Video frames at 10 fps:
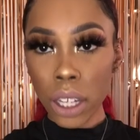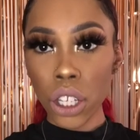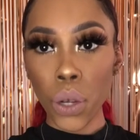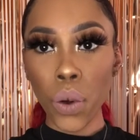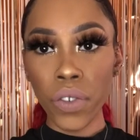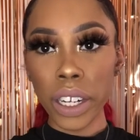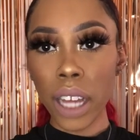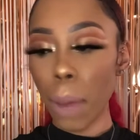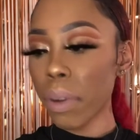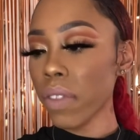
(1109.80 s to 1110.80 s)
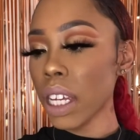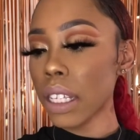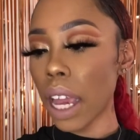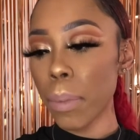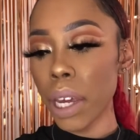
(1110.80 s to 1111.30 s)
So over top of this,
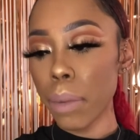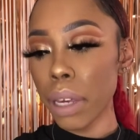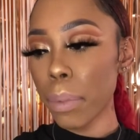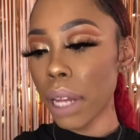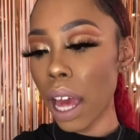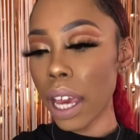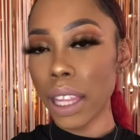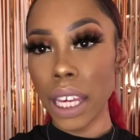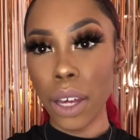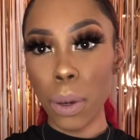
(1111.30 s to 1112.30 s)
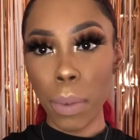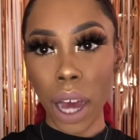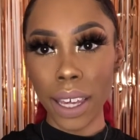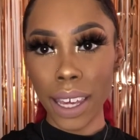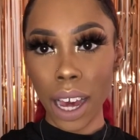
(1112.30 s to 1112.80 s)
I'm going to be applying the E.L.F.
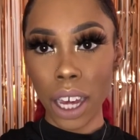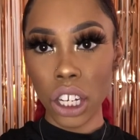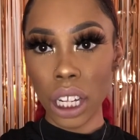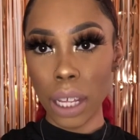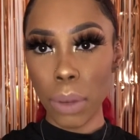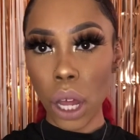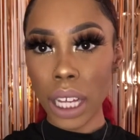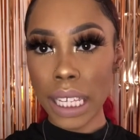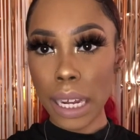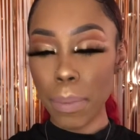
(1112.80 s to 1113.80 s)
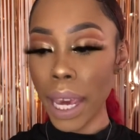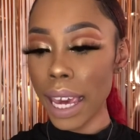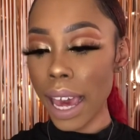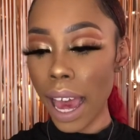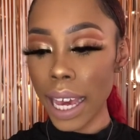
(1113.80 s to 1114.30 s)
Makiage lip gloss in
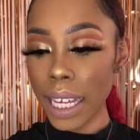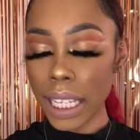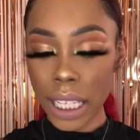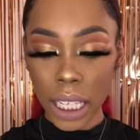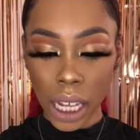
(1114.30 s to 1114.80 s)
Pink Ice.